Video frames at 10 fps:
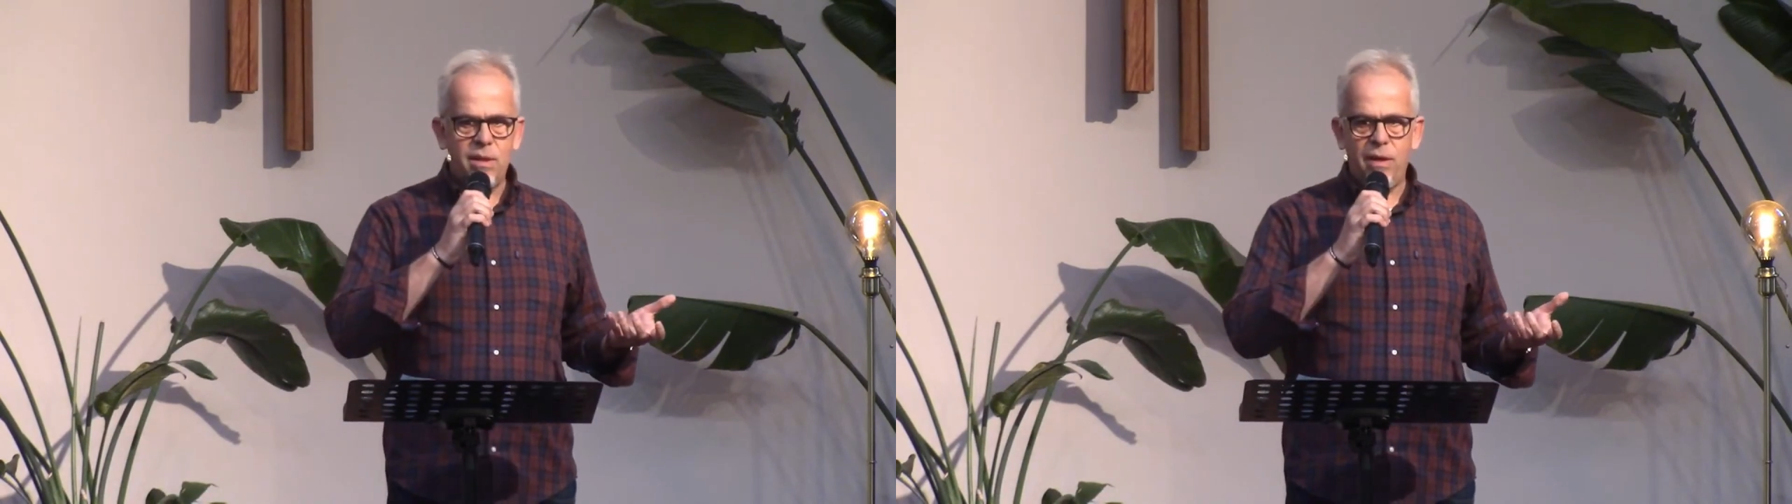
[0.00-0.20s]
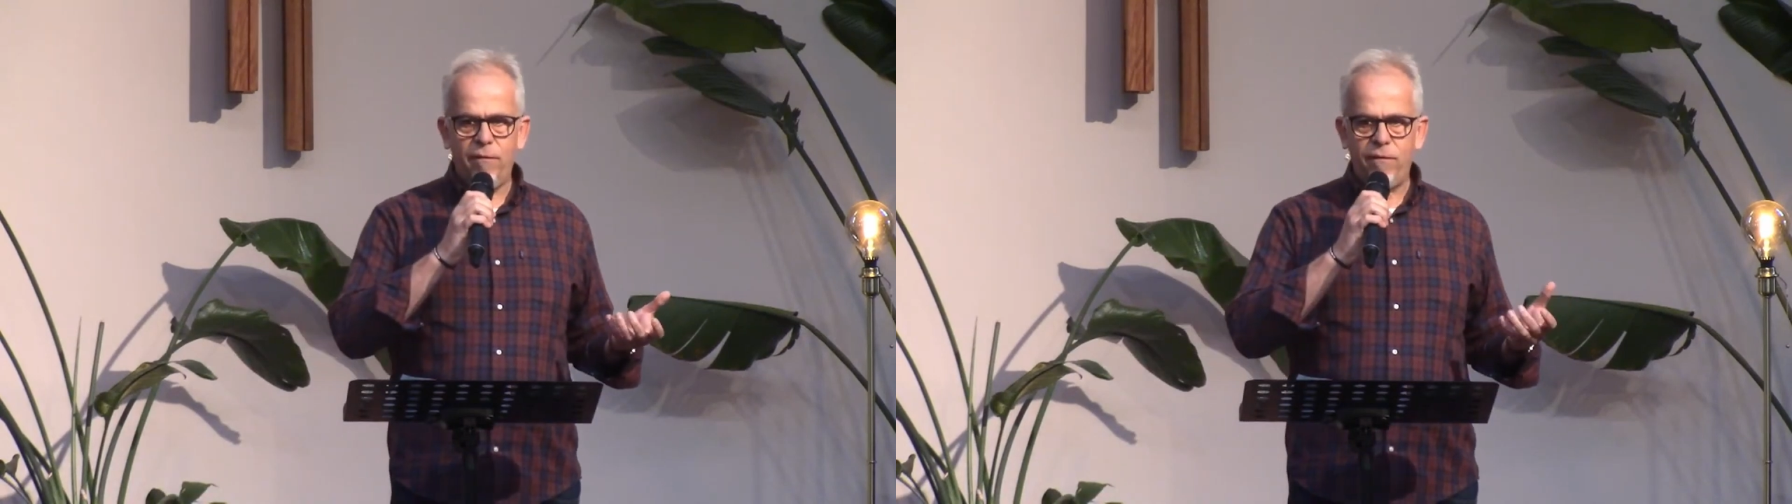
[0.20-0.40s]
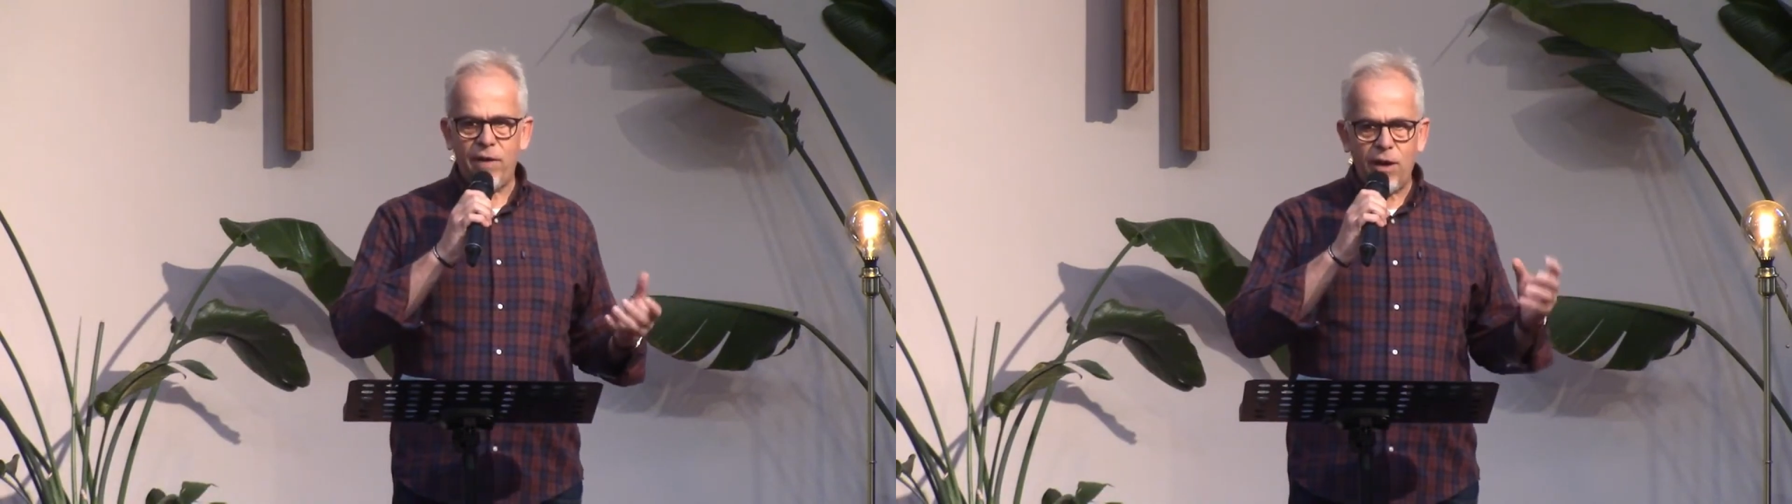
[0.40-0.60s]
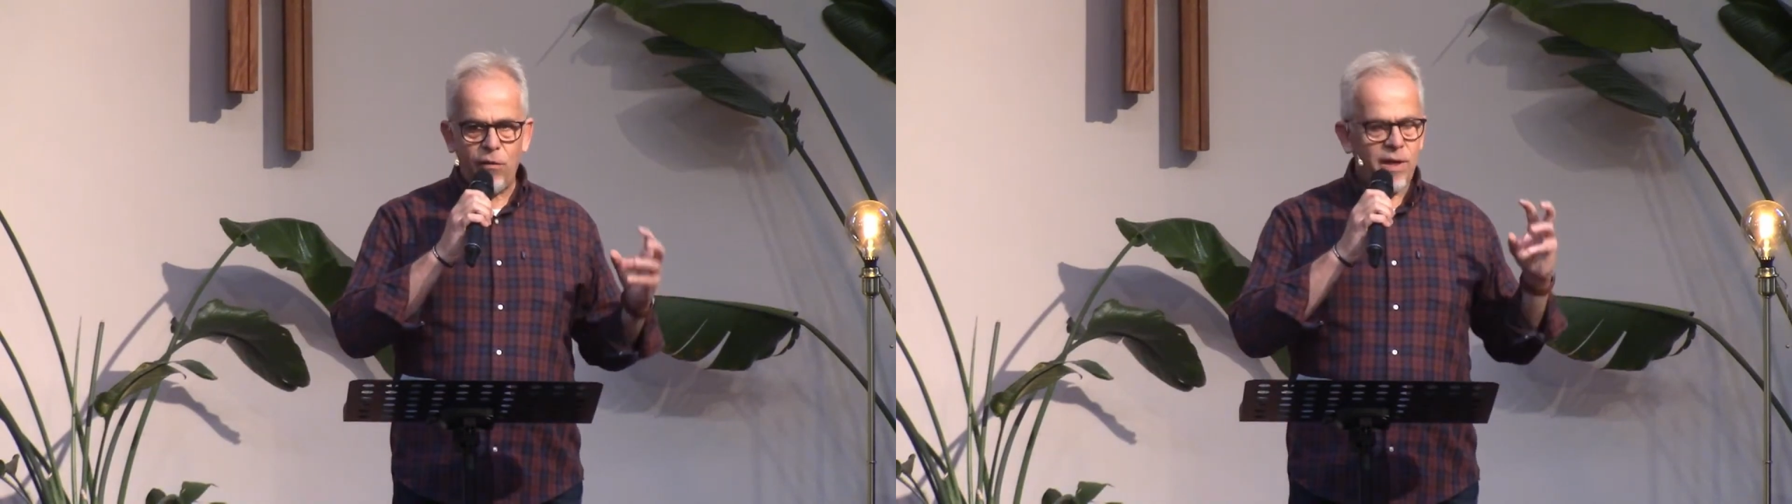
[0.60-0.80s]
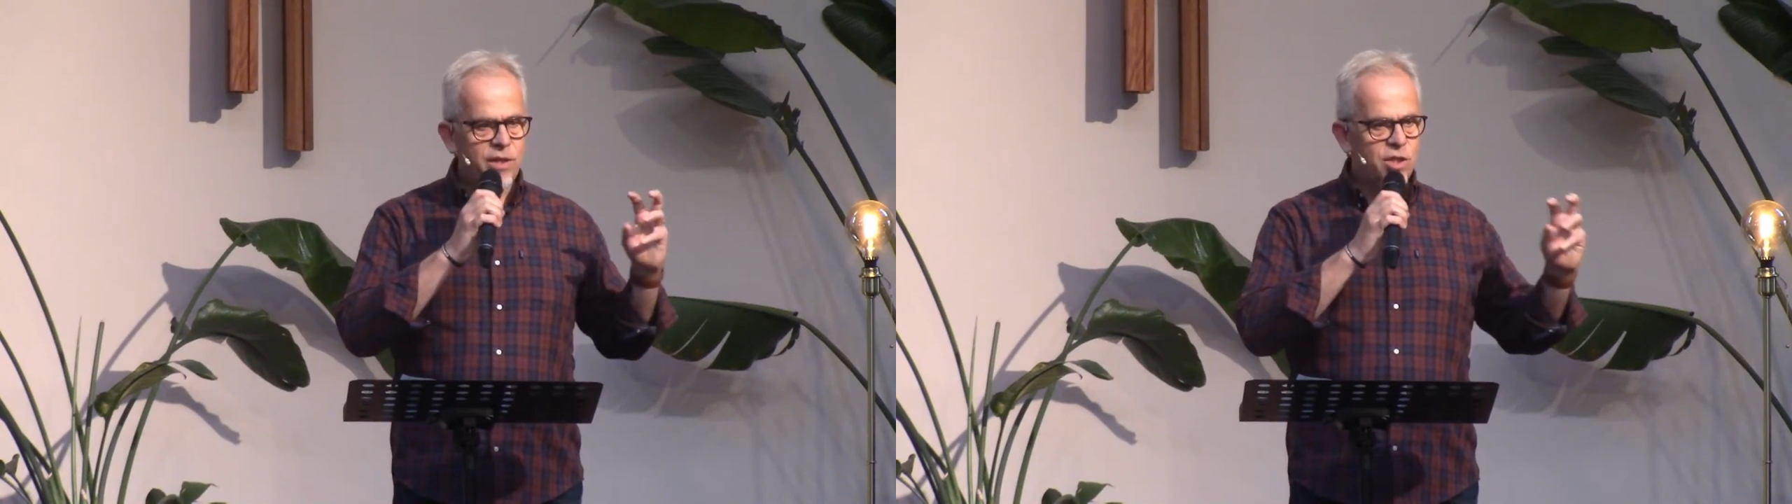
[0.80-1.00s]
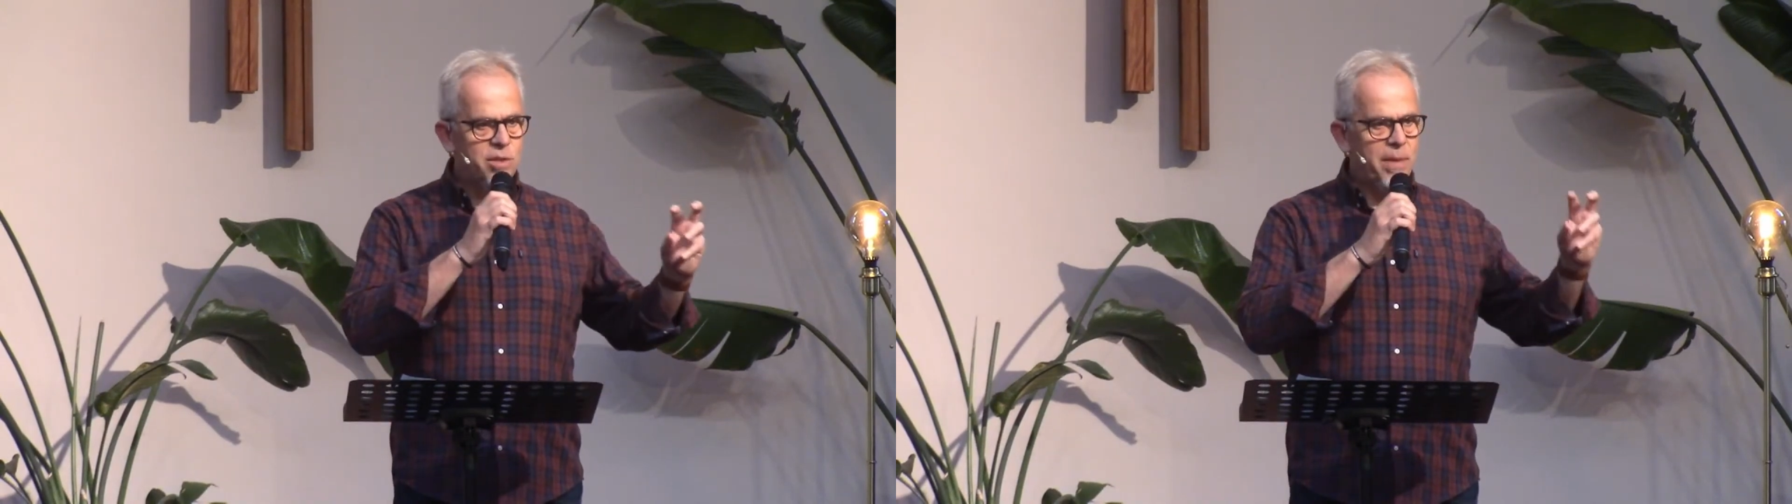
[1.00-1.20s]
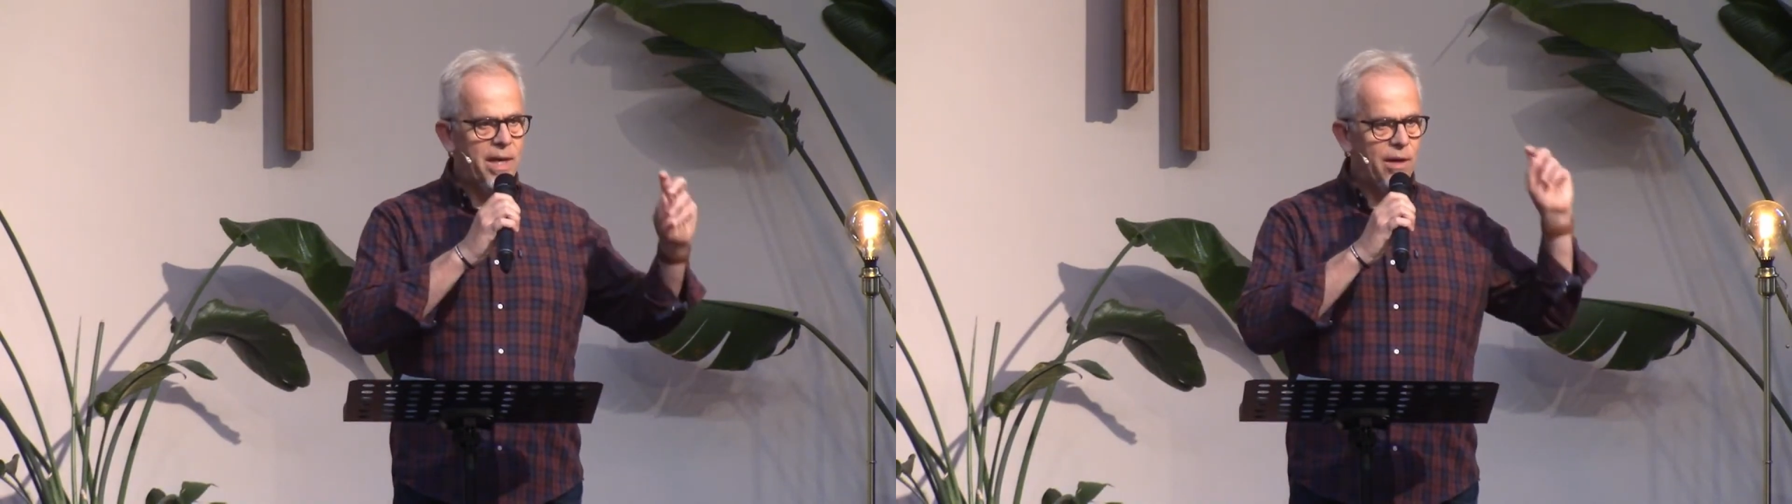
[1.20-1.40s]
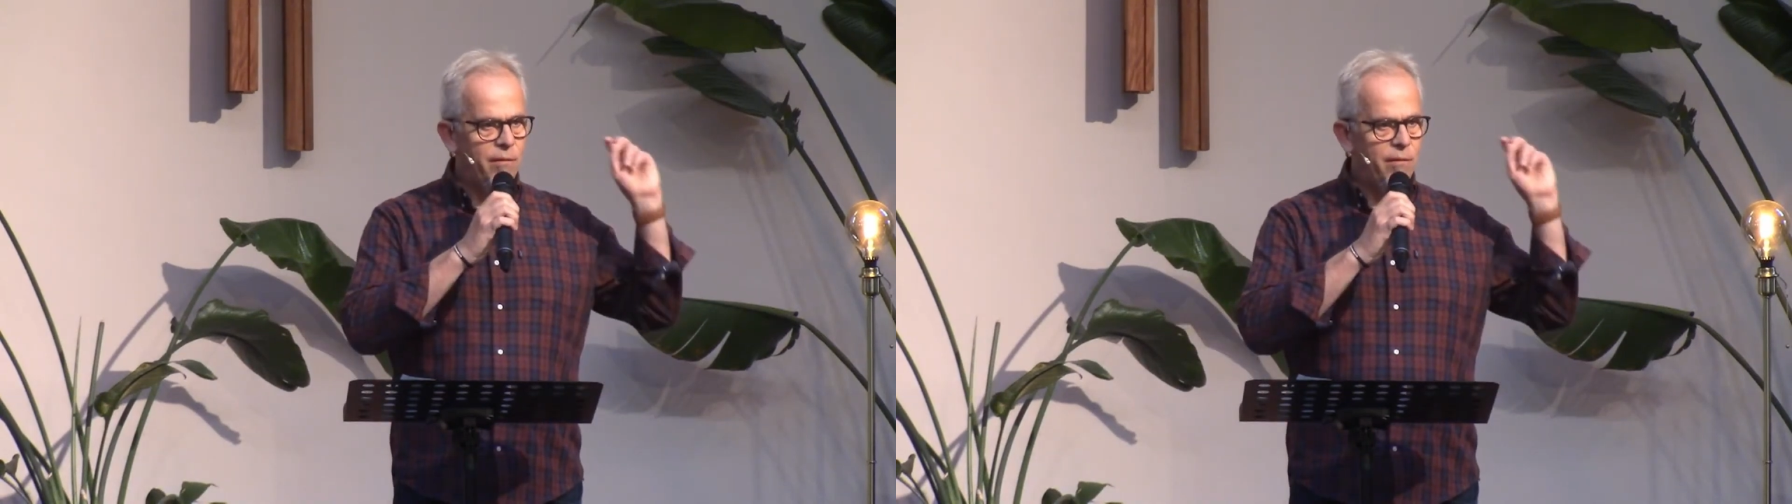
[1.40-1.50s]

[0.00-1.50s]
a very religious man,